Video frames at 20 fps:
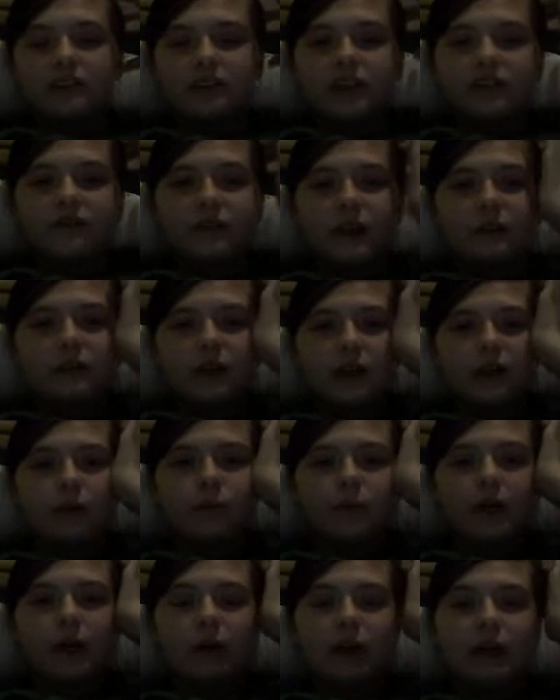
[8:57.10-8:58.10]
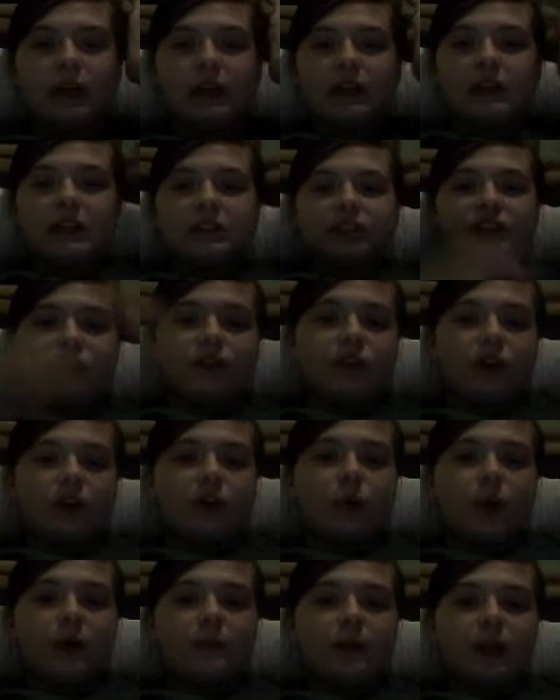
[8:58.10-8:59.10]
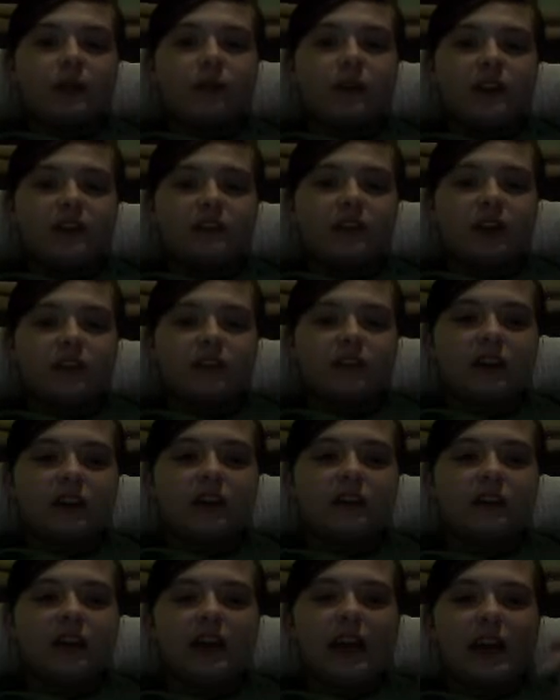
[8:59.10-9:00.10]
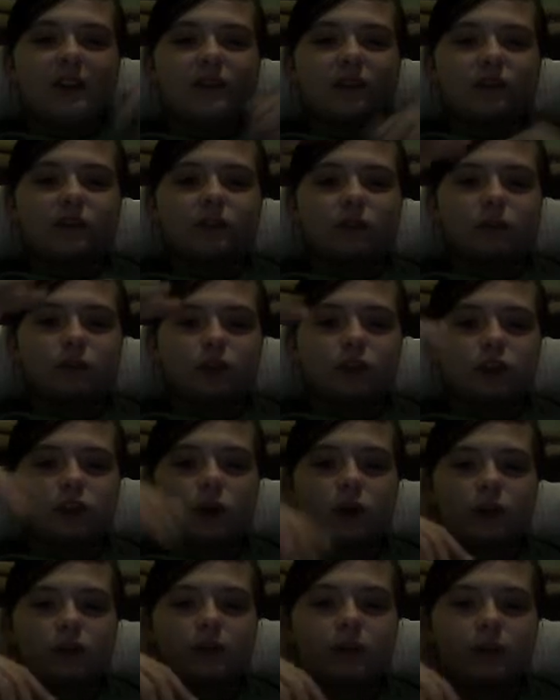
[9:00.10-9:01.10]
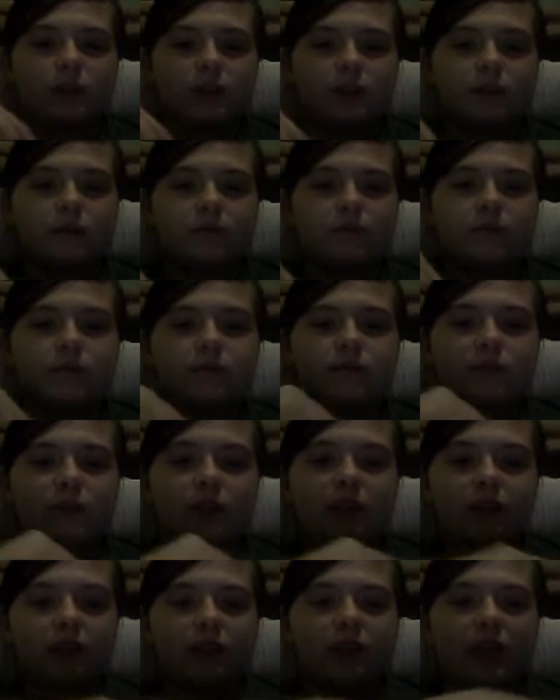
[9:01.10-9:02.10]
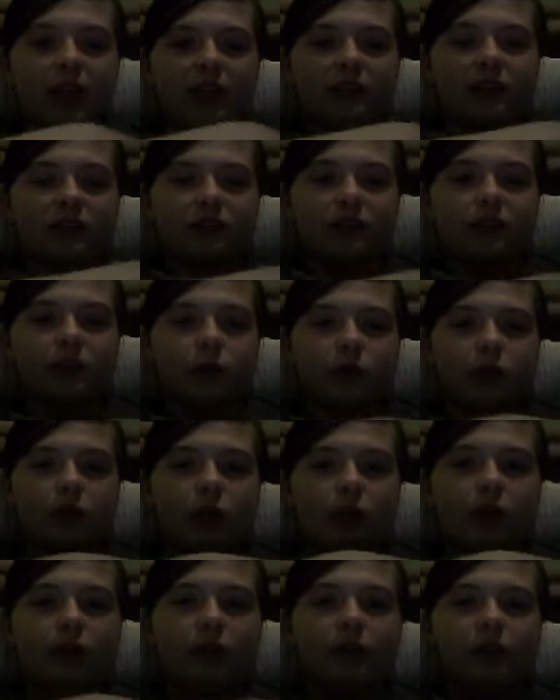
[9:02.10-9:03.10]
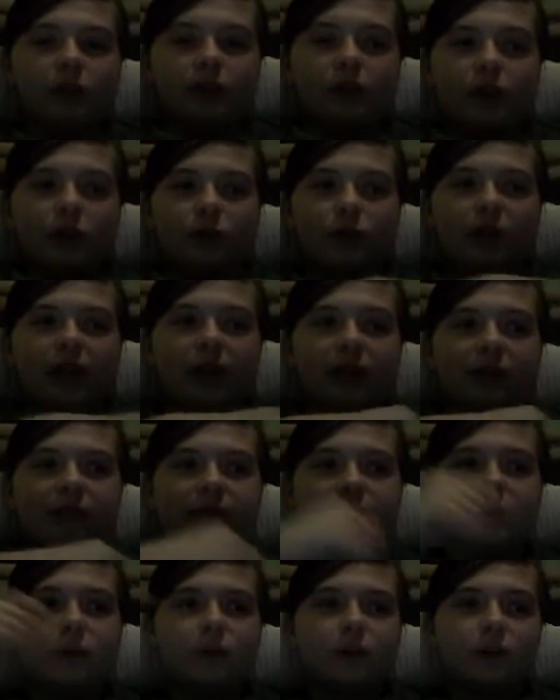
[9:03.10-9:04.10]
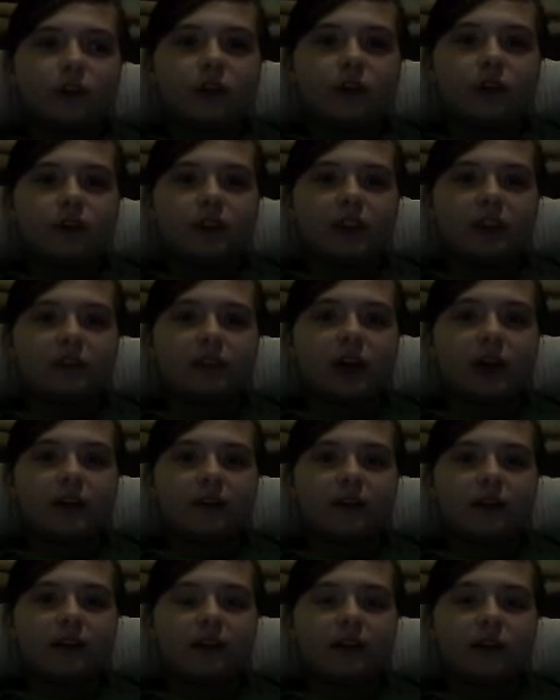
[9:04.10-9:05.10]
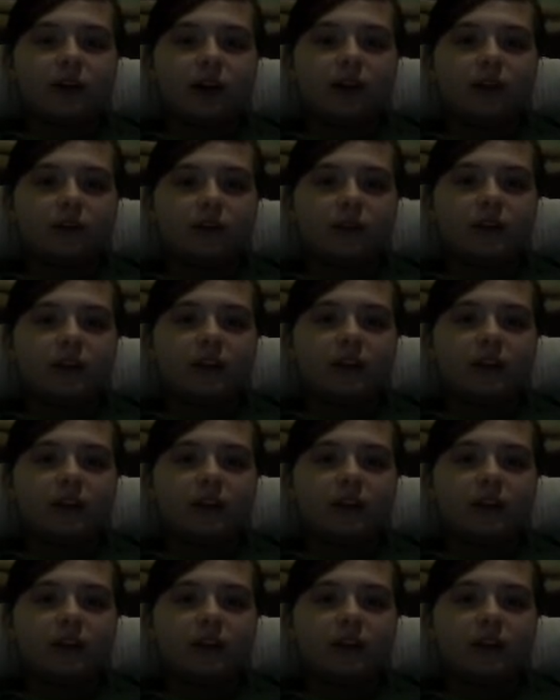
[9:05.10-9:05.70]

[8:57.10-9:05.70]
about it. She took away my recess, and they had this little chart thing. They had this little chart where if you were good the entire day, you got green. If you